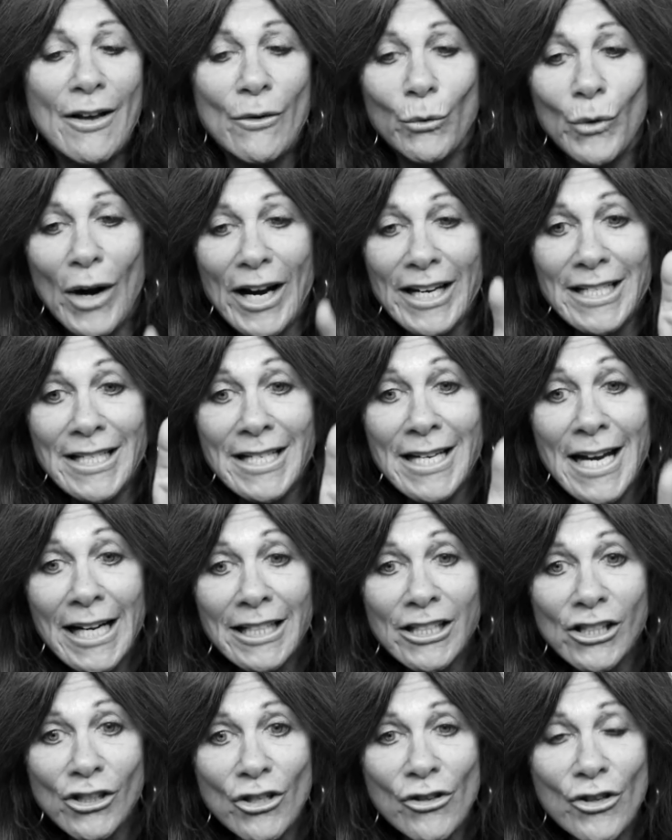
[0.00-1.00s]
Right
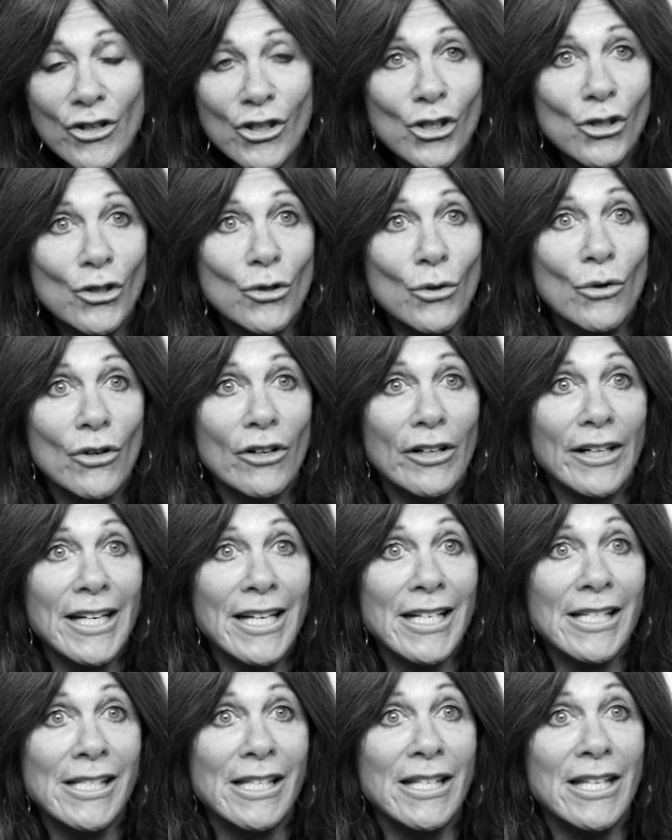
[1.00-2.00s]
next to the store
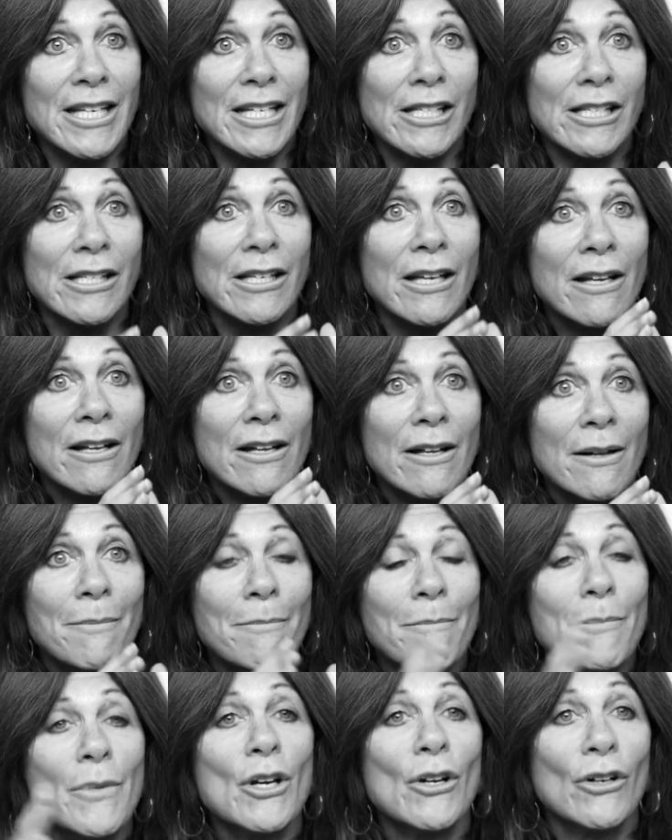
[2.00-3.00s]
is this
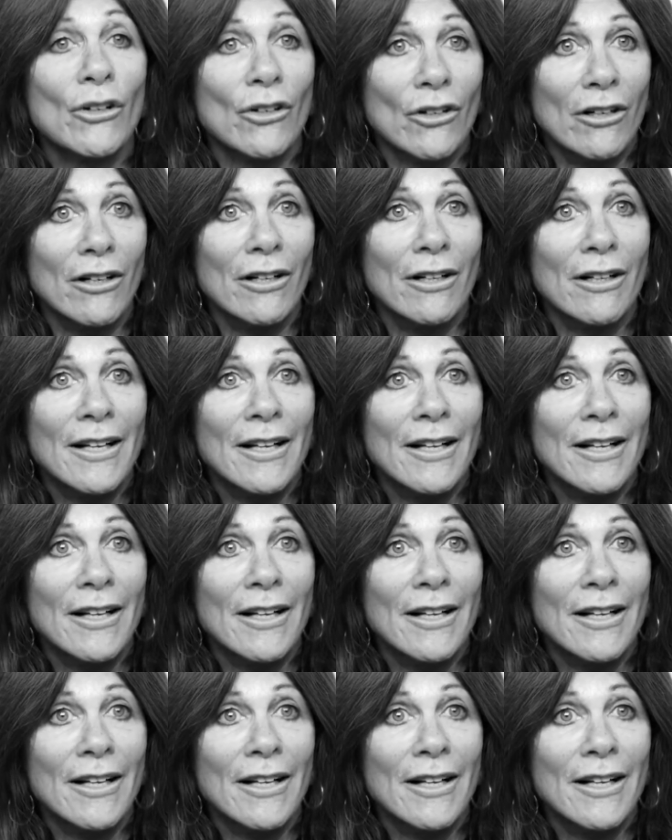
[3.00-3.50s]
mural,